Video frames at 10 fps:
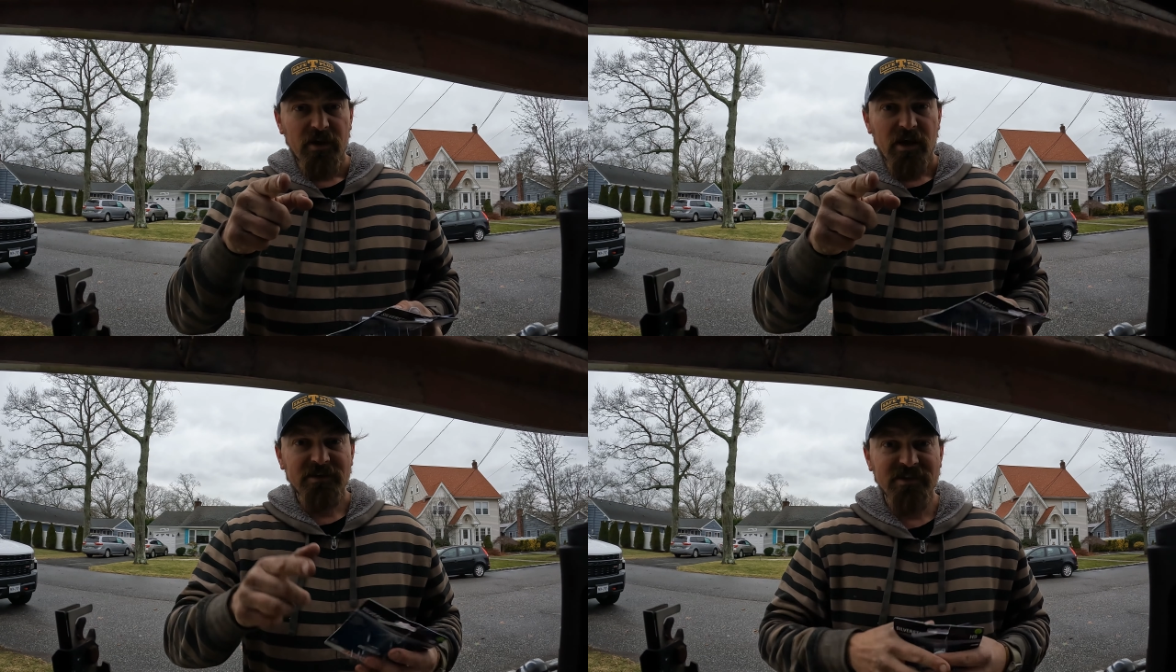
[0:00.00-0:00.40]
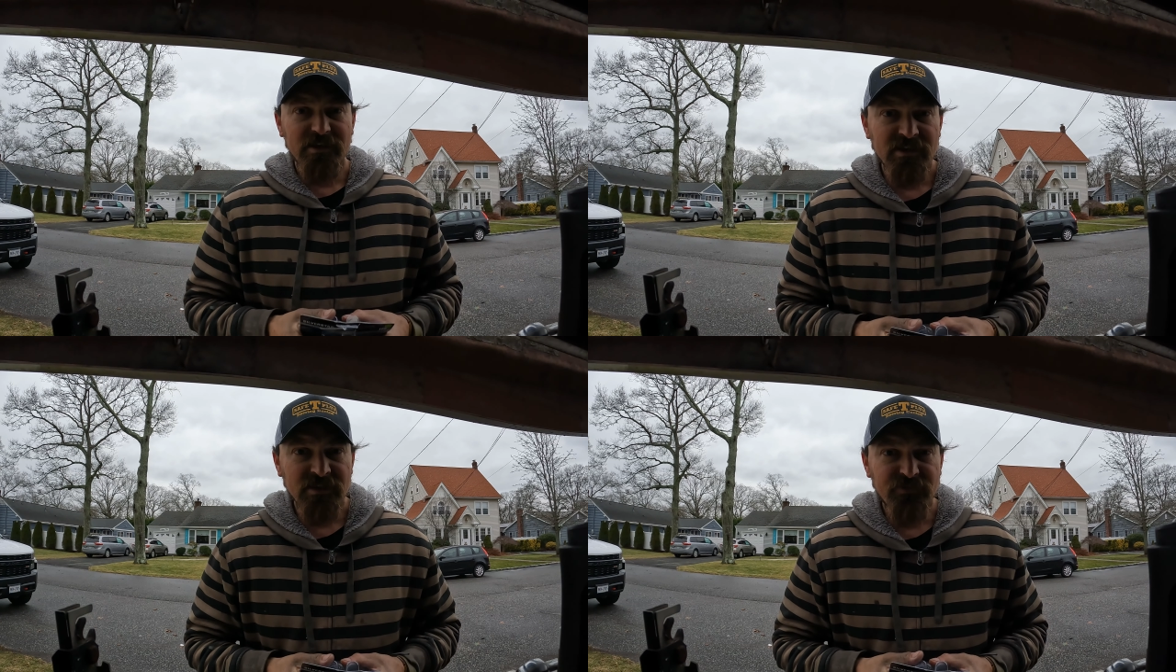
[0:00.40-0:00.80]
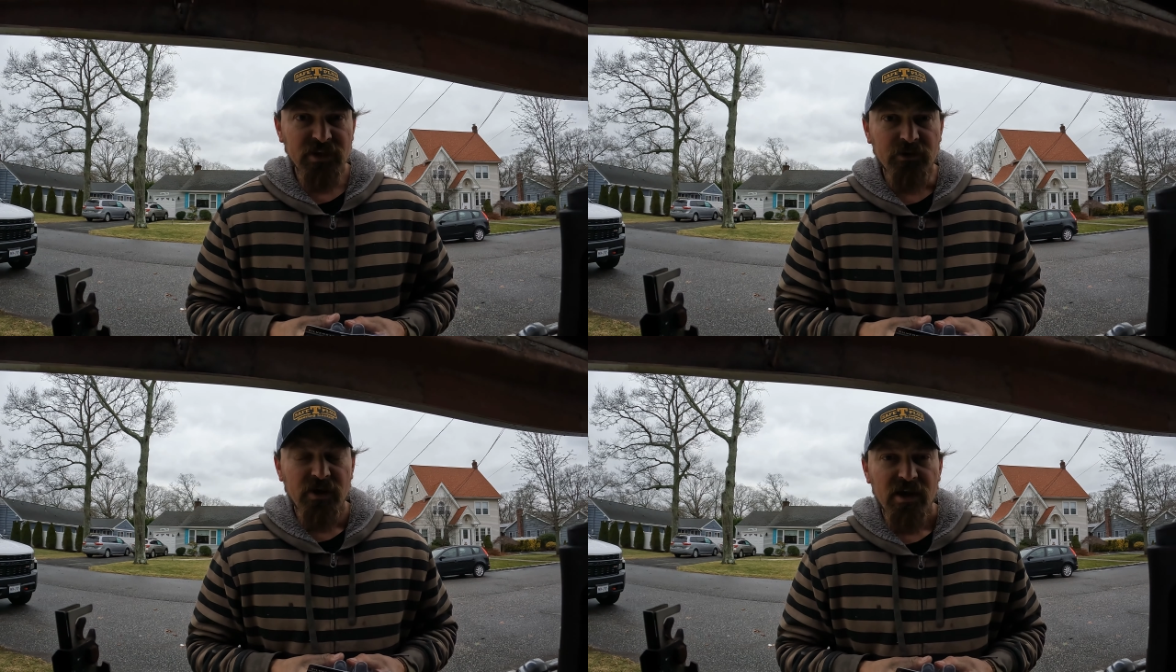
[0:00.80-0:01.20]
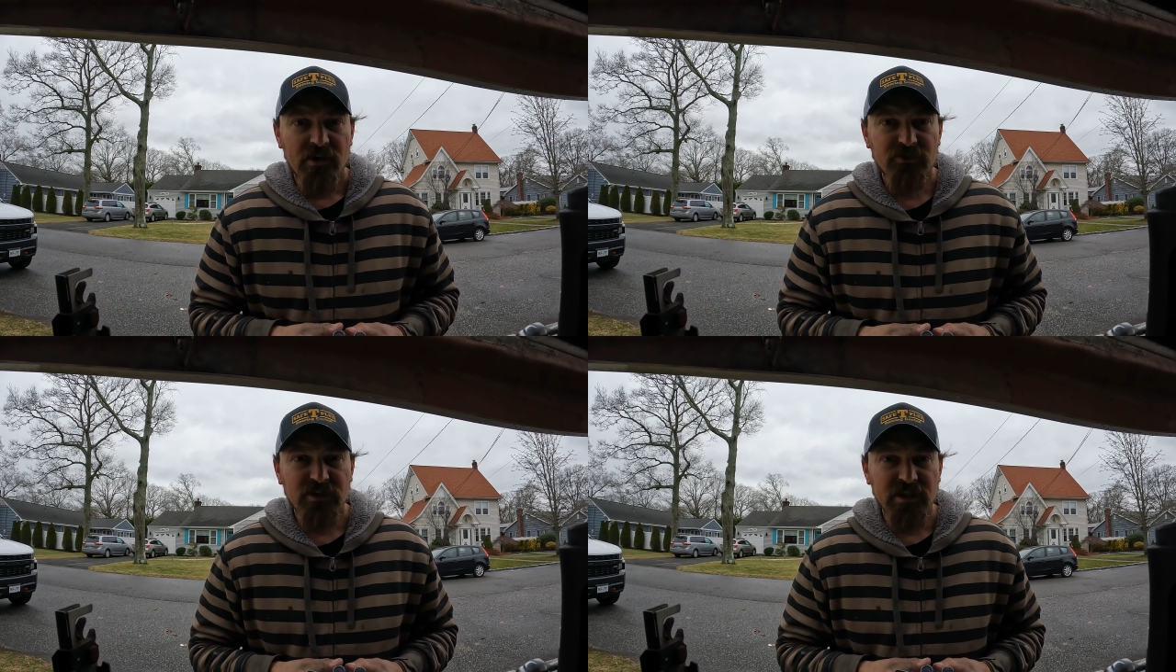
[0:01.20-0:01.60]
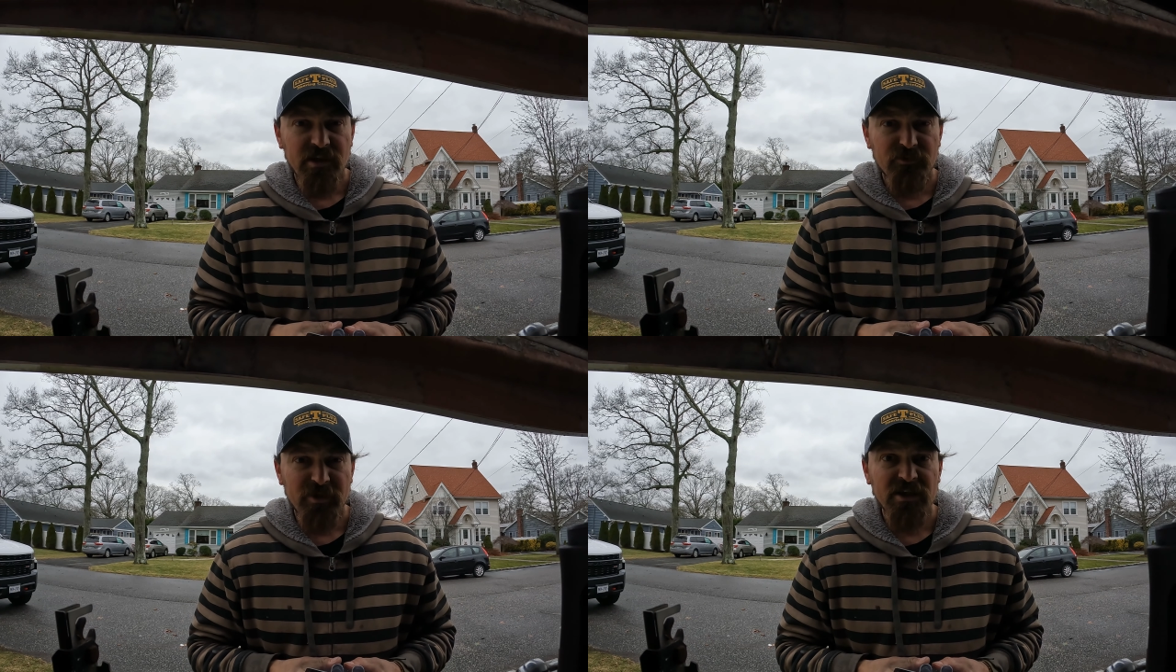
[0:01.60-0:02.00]
I'll see you on the next video. Have a great day,
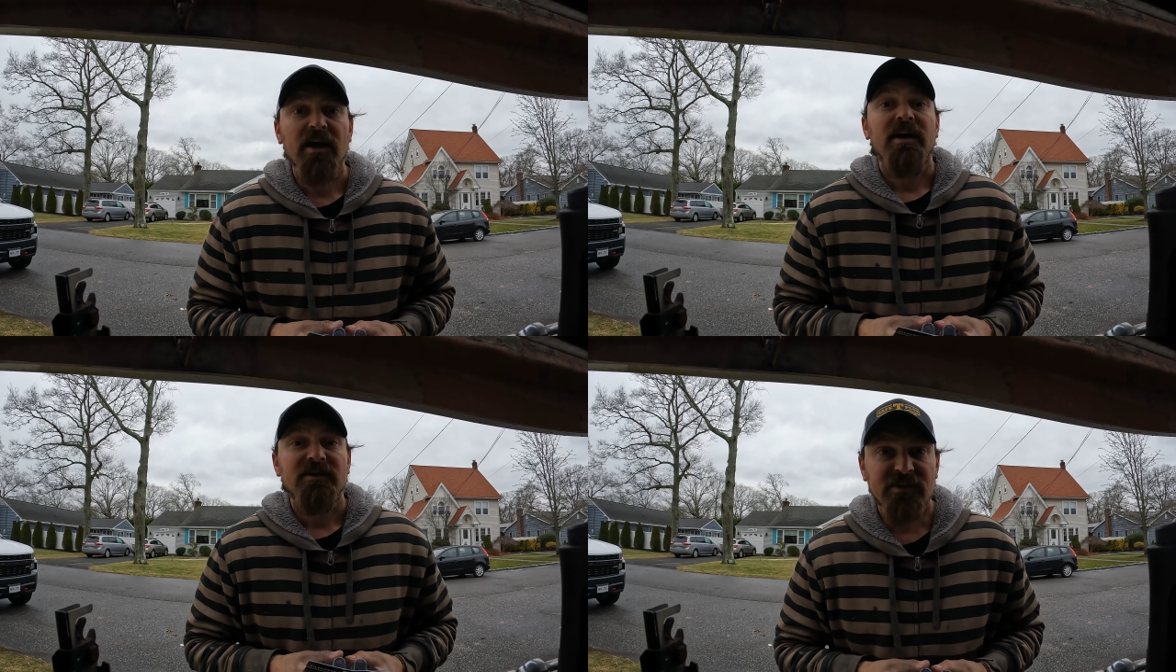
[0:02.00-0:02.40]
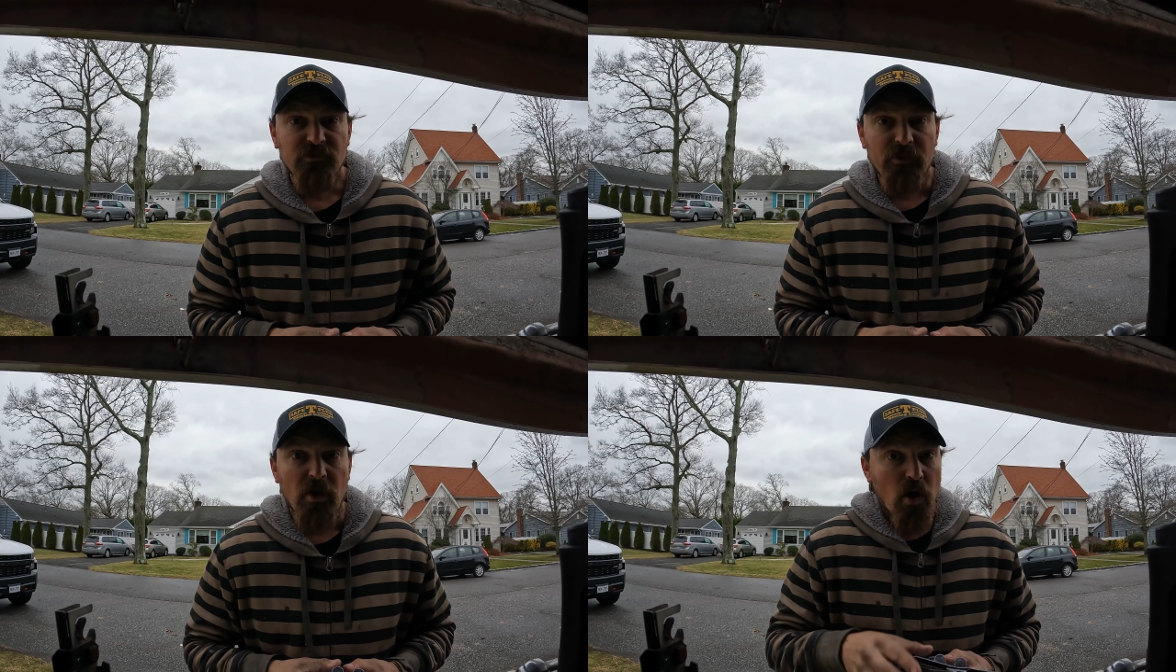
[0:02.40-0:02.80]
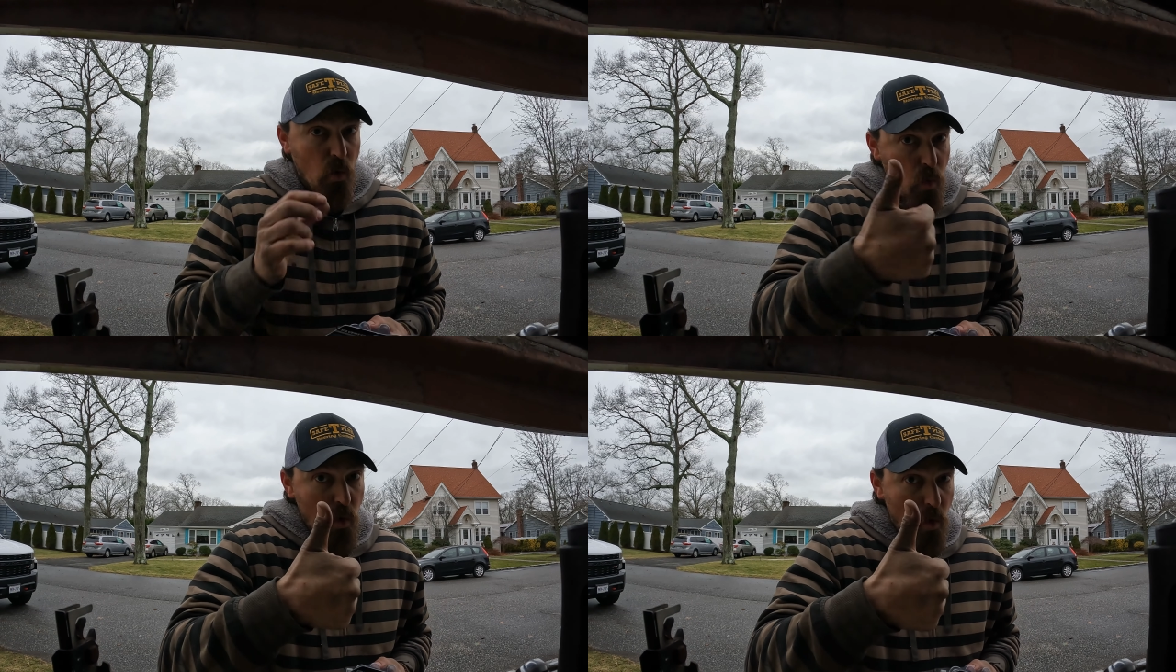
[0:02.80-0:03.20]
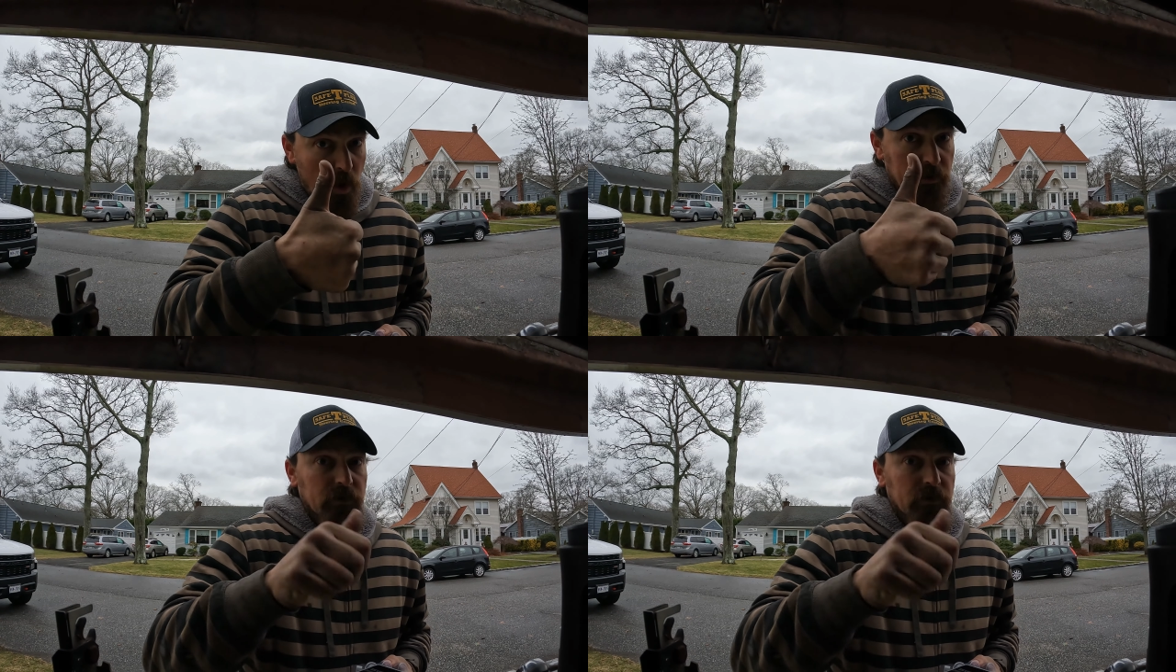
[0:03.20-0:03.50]
everybody. Stay warm. Woo!